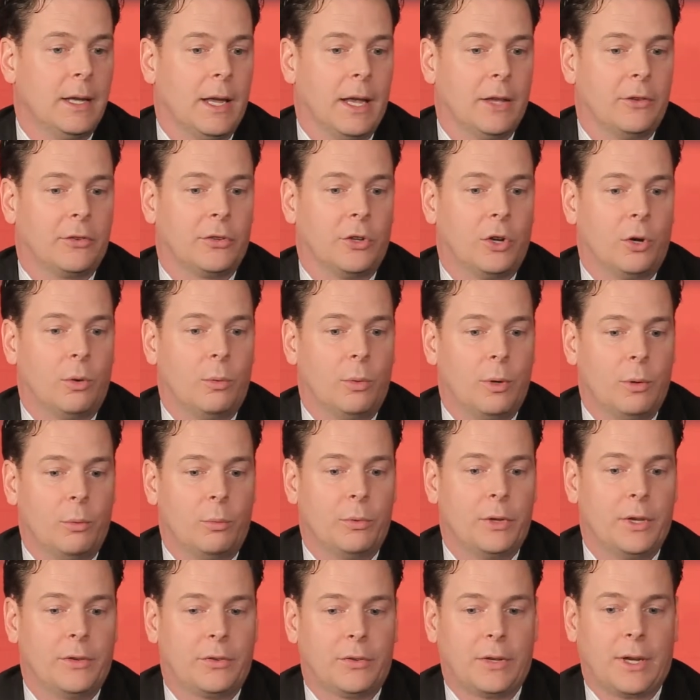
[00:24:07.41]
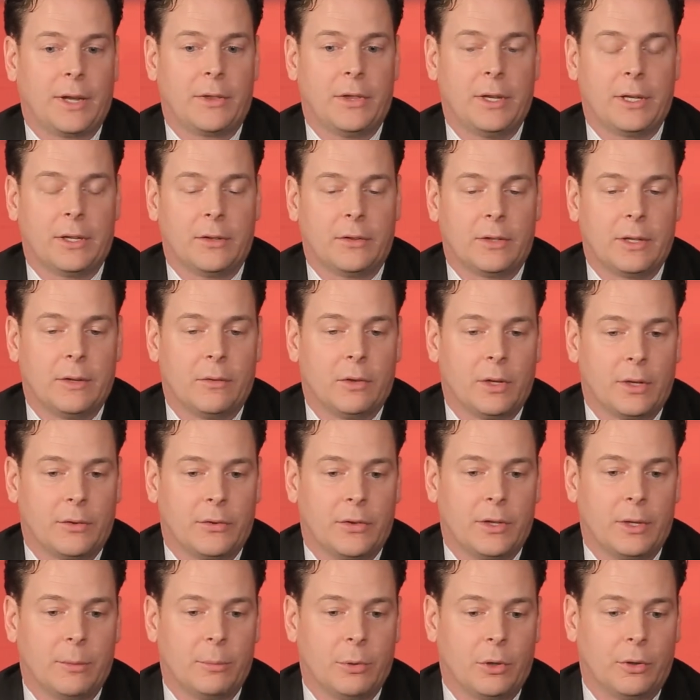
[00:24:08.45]
And so this, I think, has given
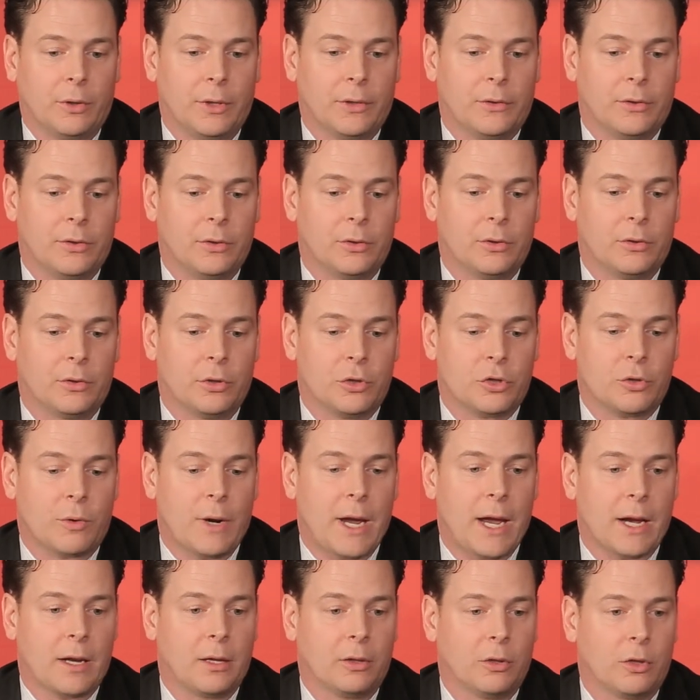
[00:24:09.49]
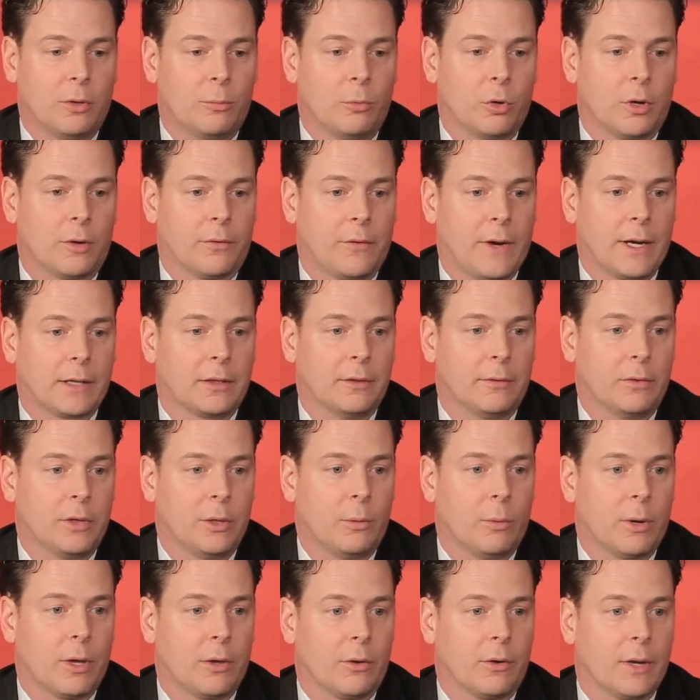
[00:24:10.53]
us the ability to track a little more
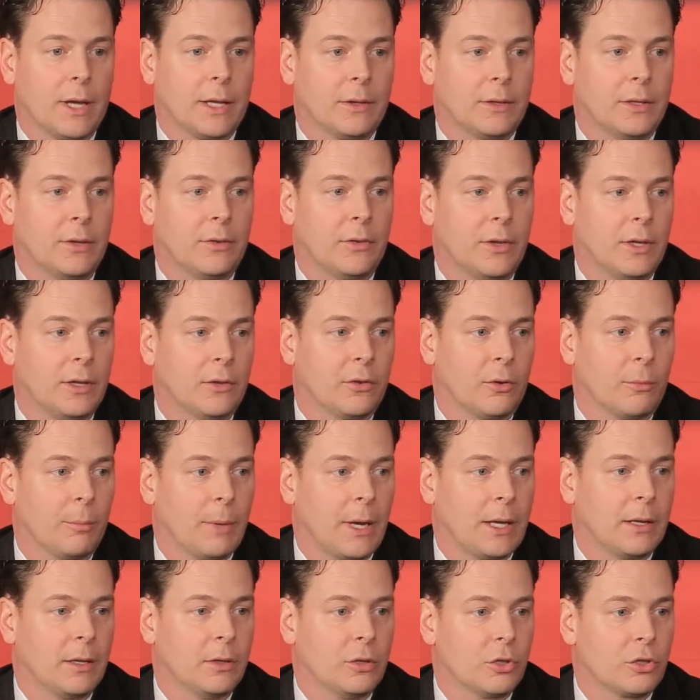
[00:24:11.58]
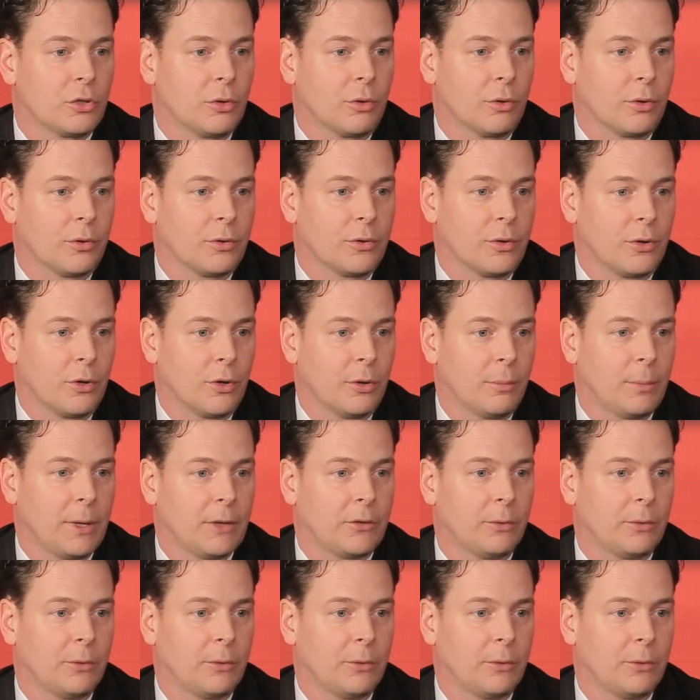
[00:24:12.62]
effectively whether or not these things are met in the shorter term,